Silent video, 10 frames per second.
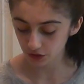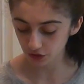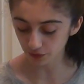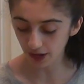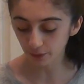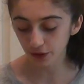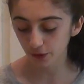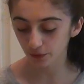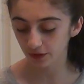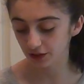So now what
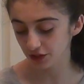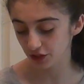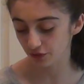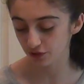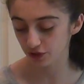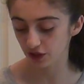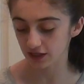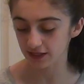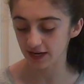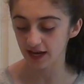you're going to do is you're
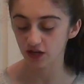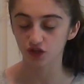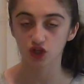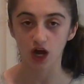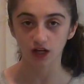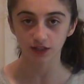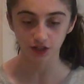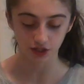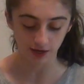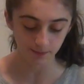going to take your
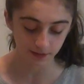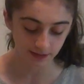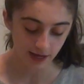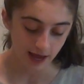chocolate chips